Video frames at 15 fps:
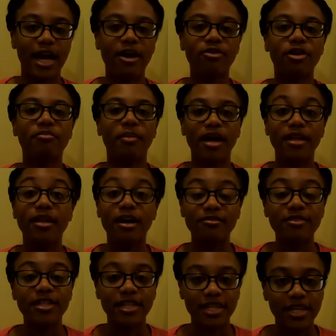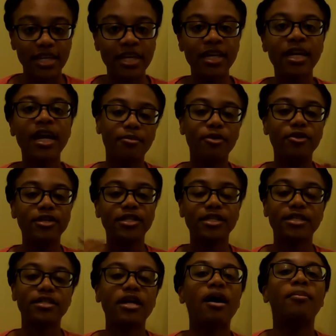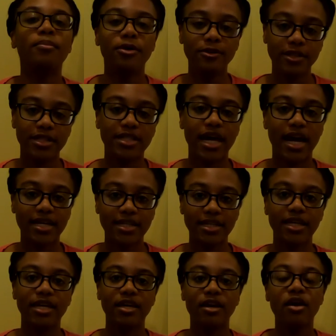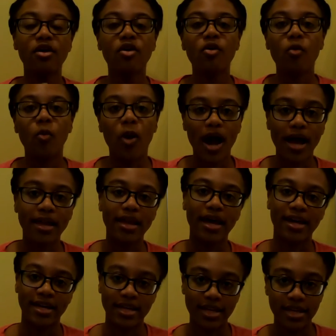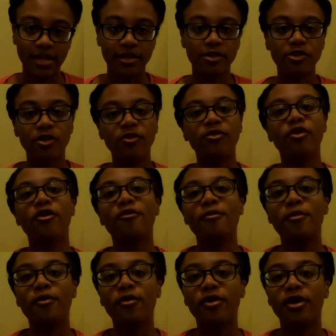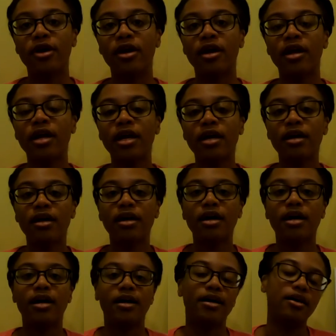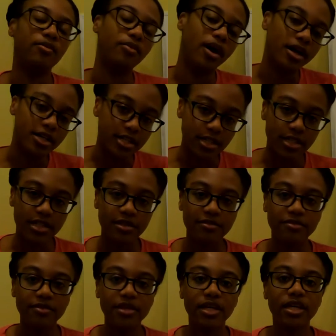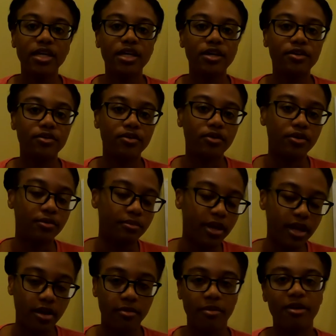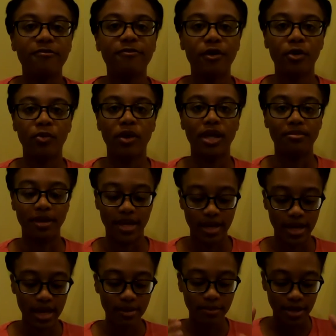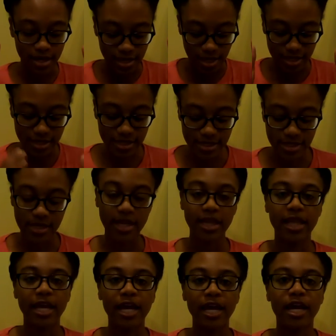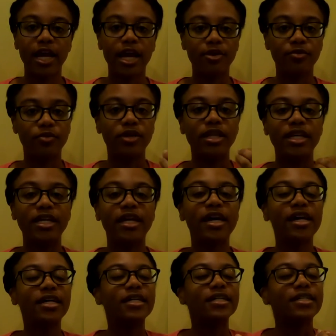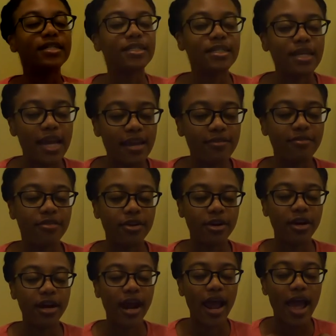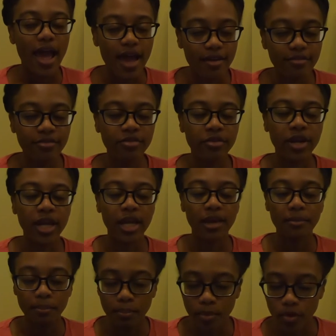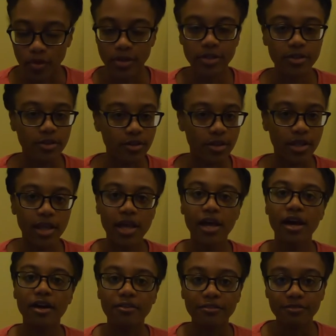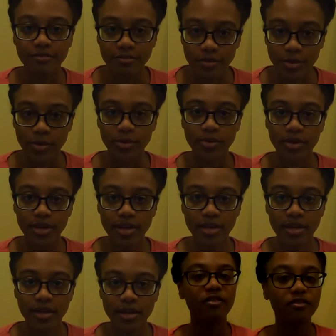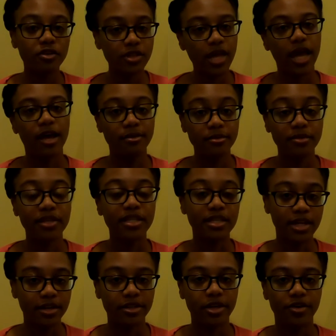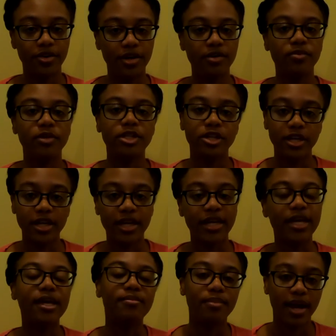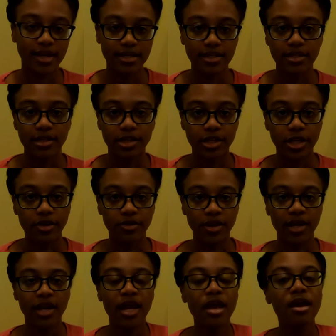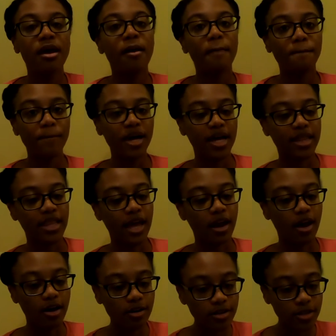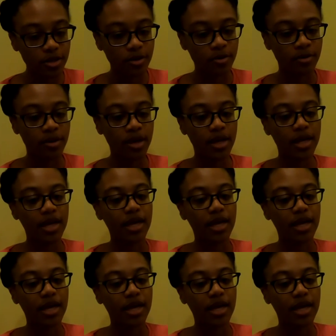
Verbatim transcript: down on my love to eat. I'm going to stop multitasking while I eat. So, no more uh, watching TV or being on my phone while I'm eating. I'm gonna like sit there and really savor every morsel of food. Of course, that helps with the serotonin. What you're eating impacts the serotonin, but that also